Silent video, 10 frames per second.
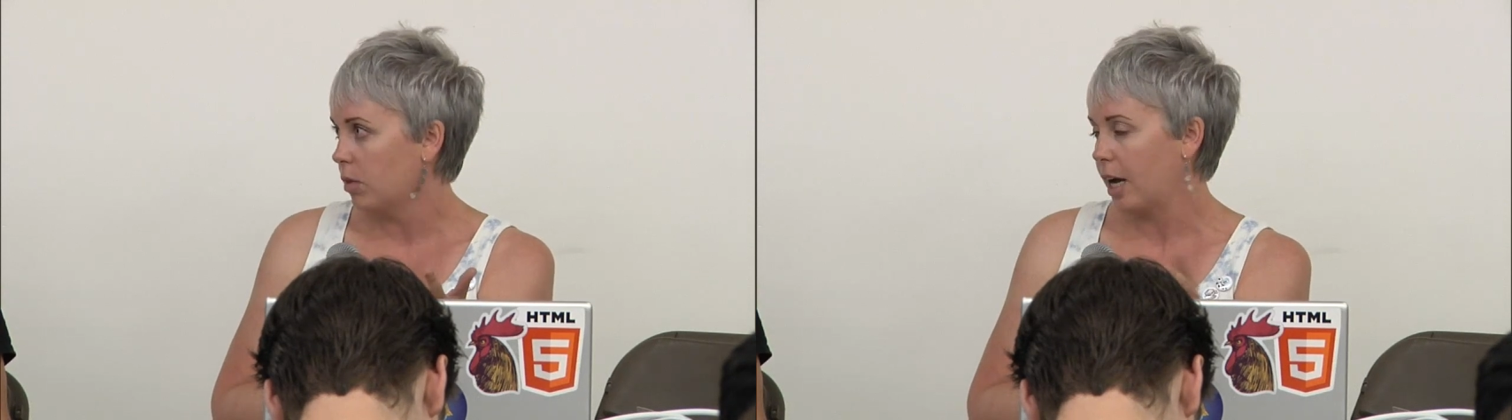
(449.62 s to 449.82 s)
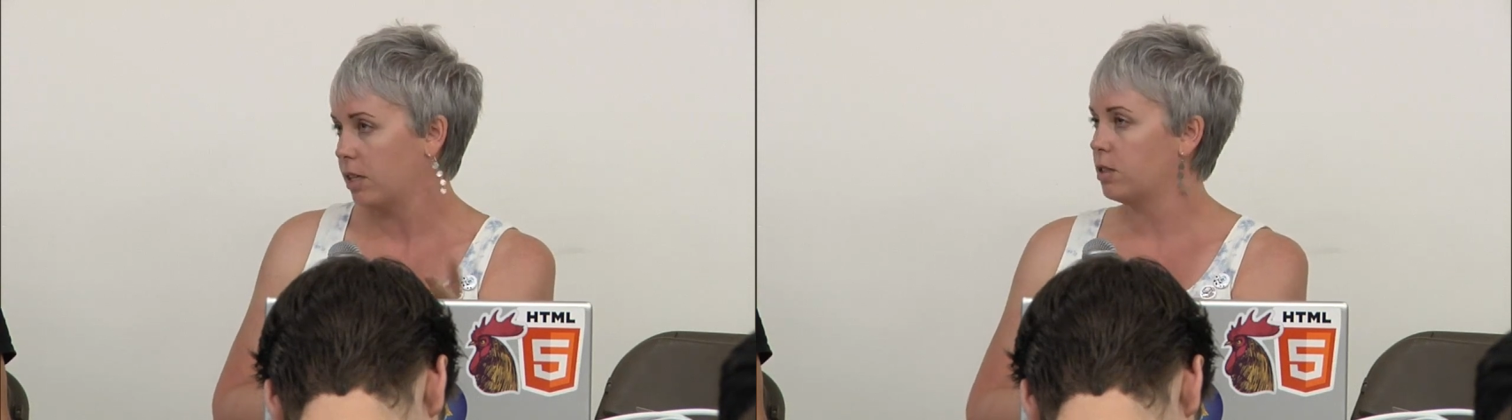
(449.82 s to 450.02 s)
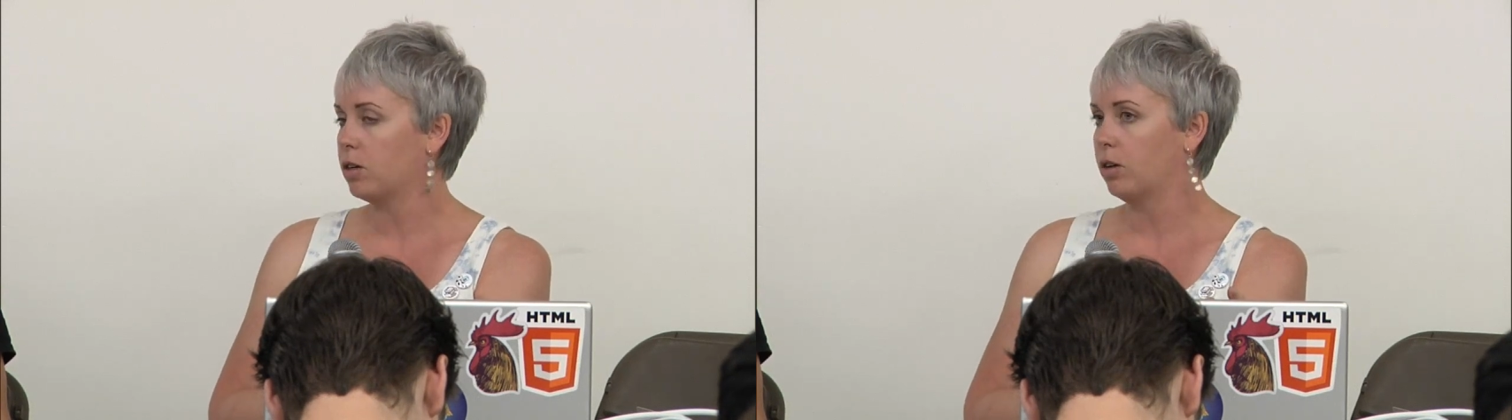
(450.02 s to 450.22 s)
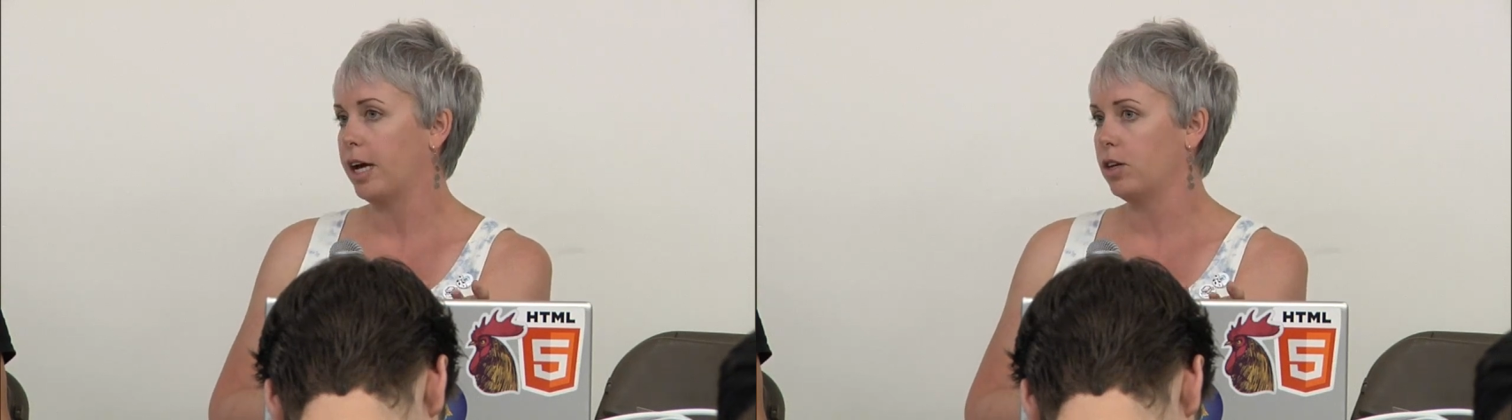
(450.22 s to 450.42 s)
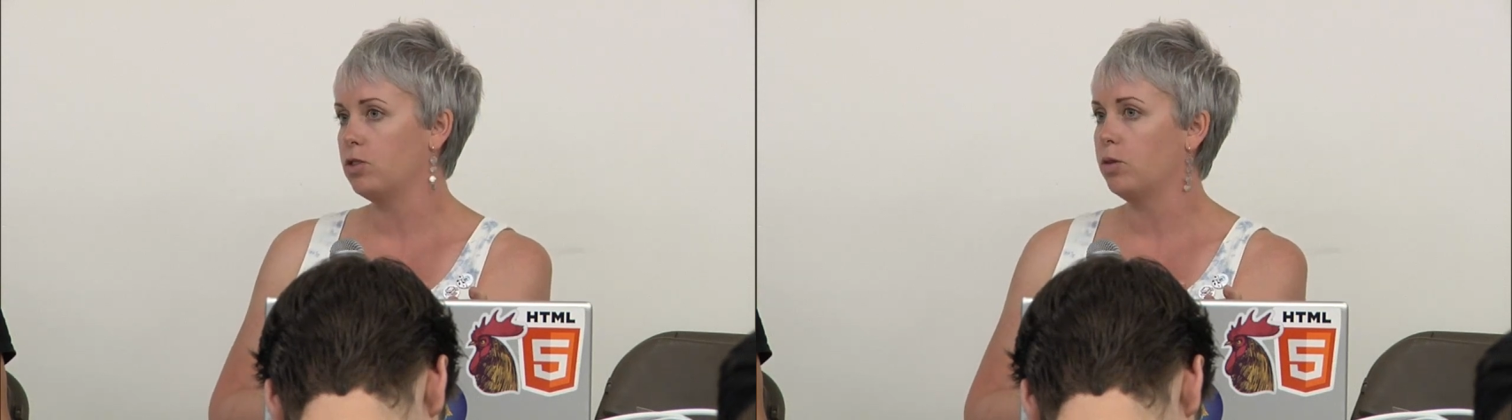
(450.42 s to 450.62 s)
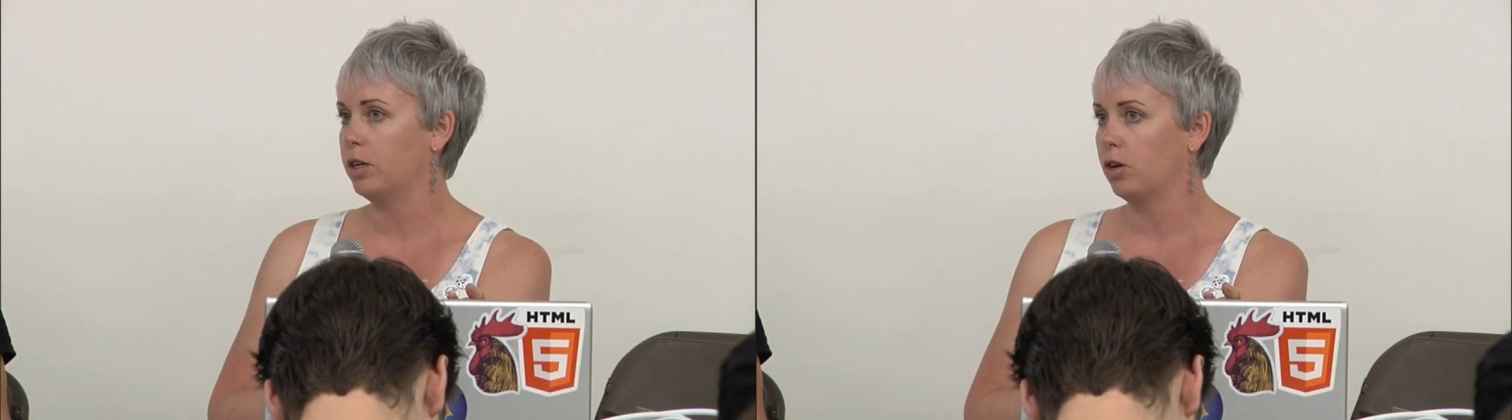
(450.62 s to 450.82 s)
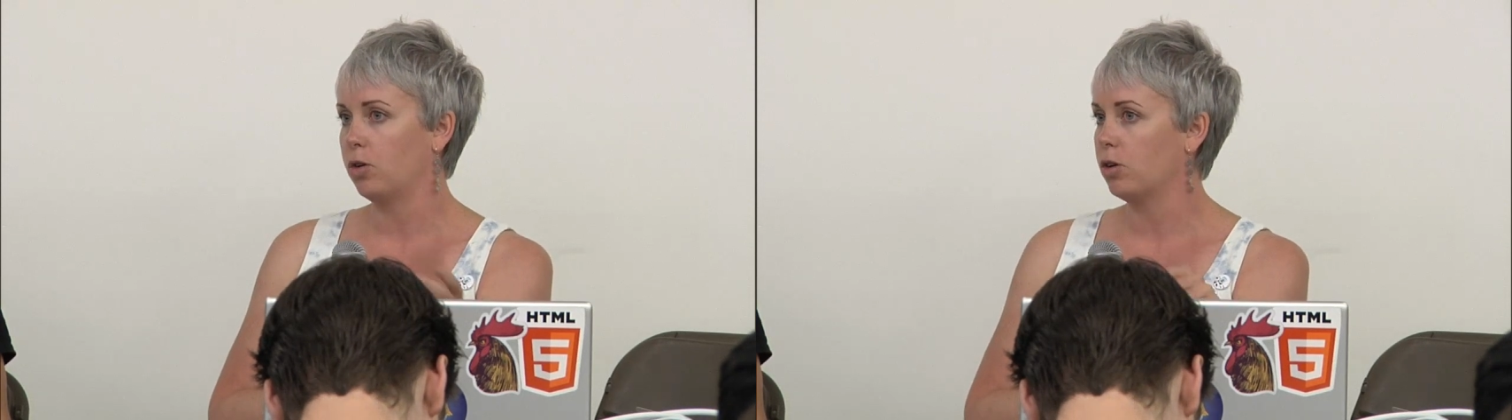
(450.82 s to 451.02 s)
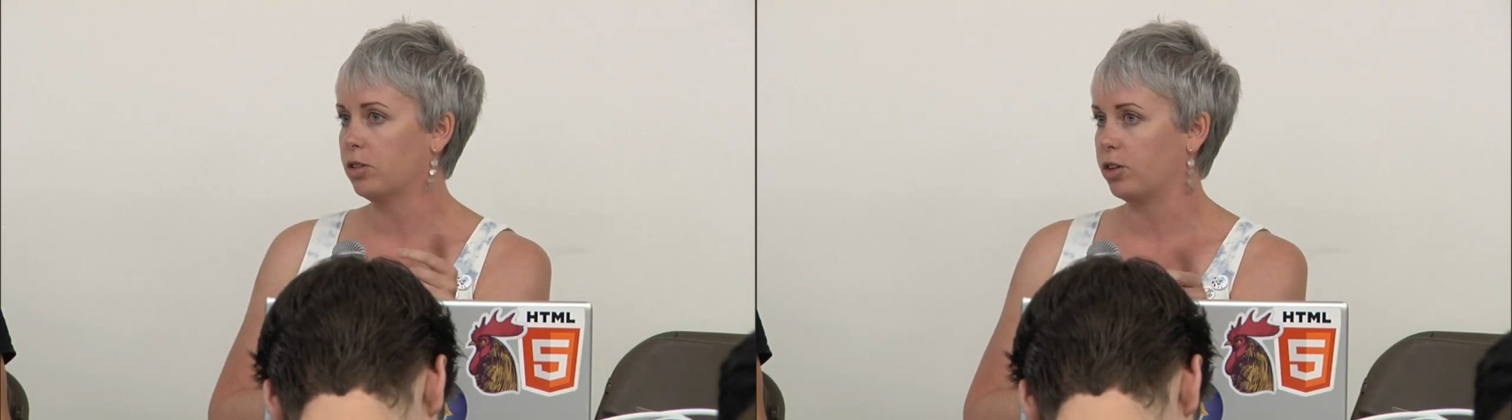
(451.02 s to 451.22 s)
I can do it in
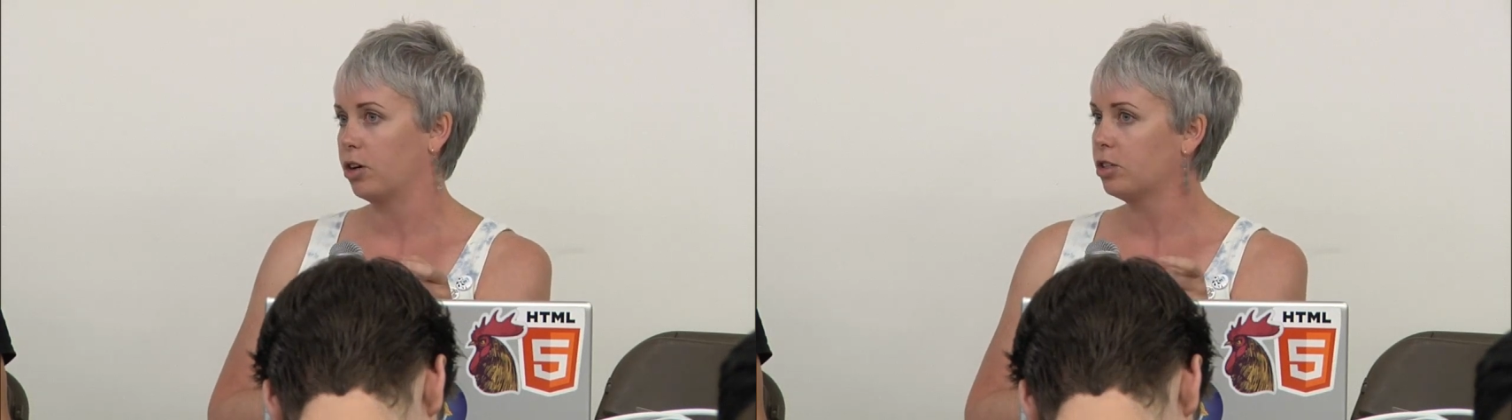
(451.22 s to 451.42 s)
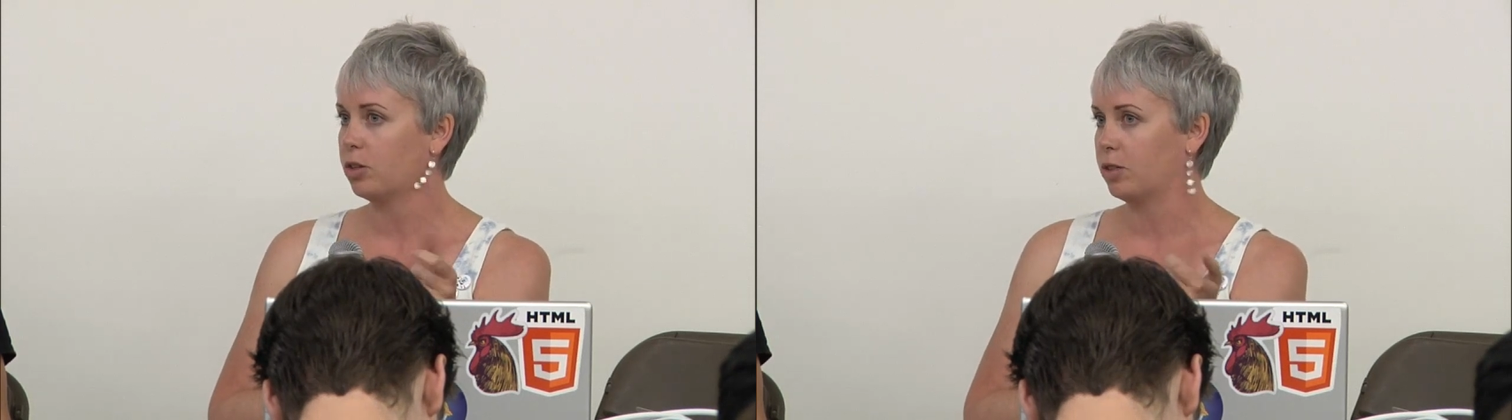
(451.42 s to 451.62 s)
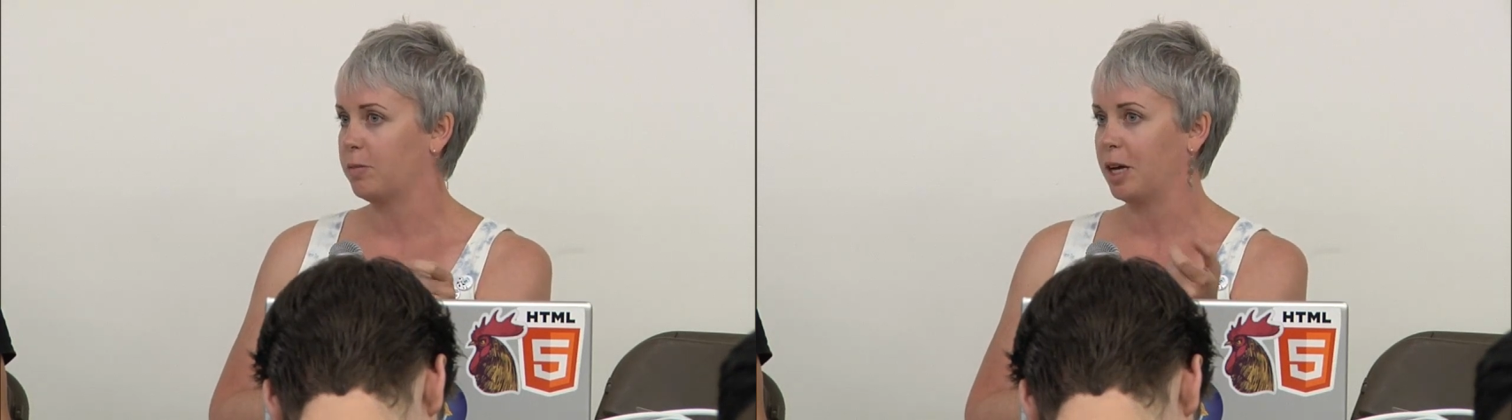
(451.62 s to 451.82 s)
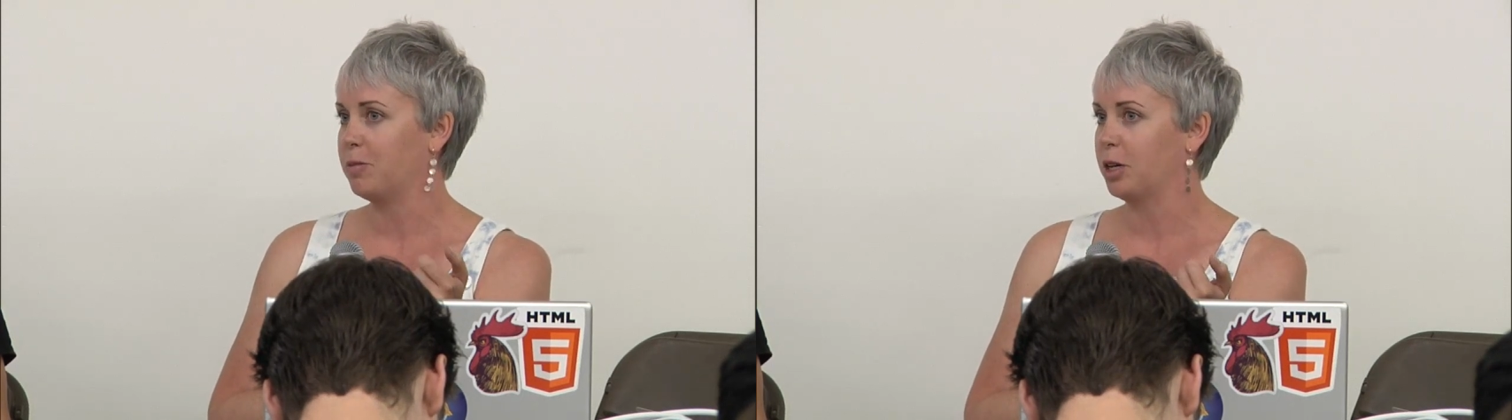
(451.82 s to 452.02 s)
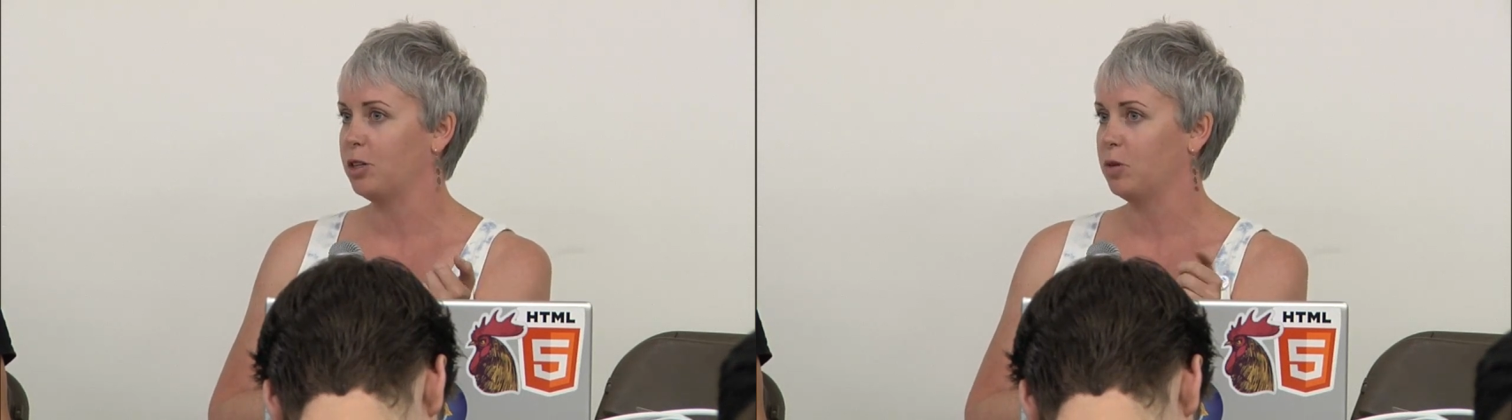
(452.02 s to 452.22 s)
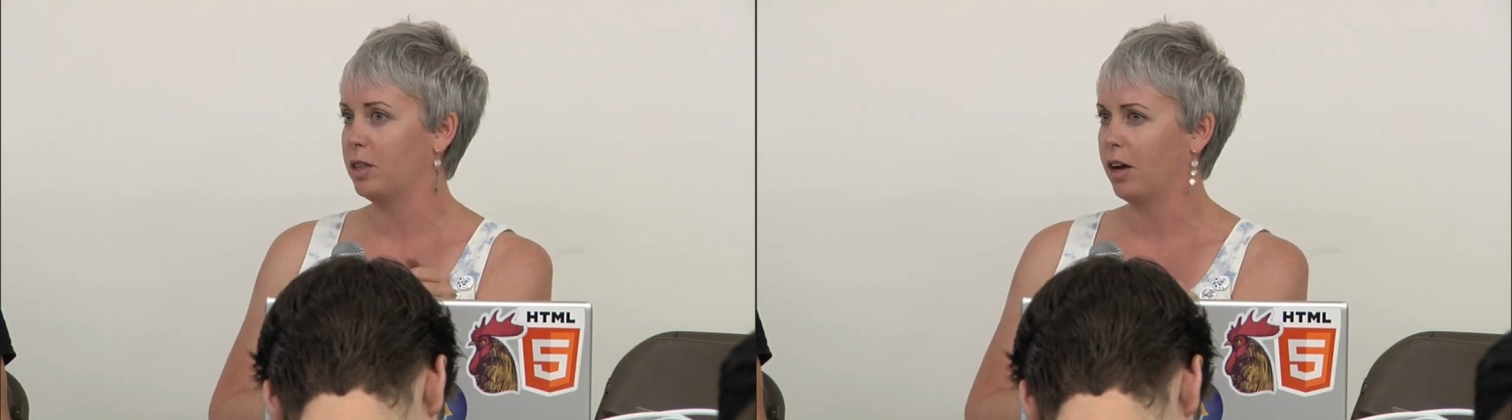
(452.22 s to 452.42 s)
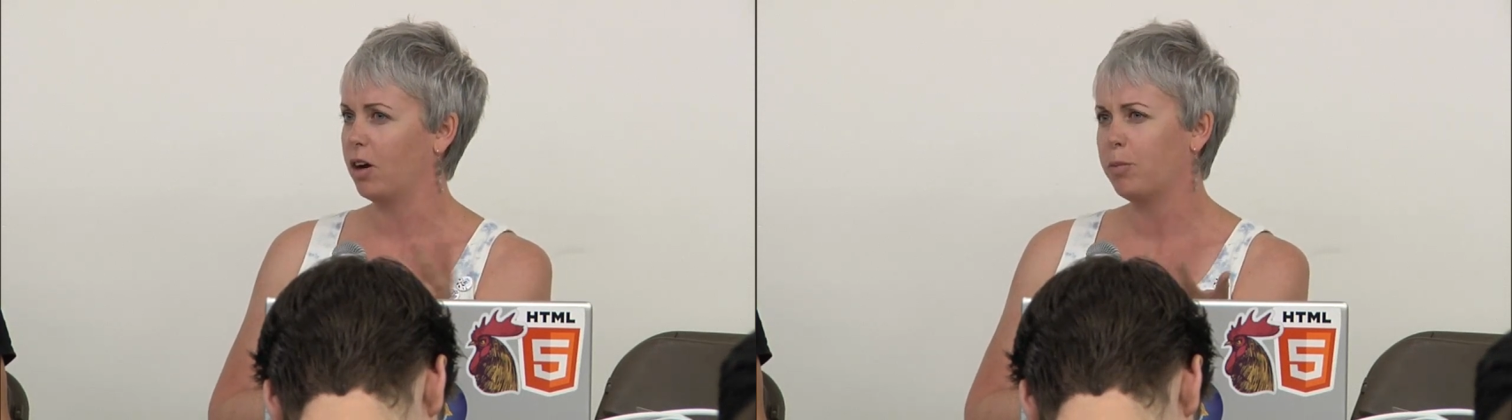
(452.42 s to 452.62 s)
Google search, so sometimes I do it there,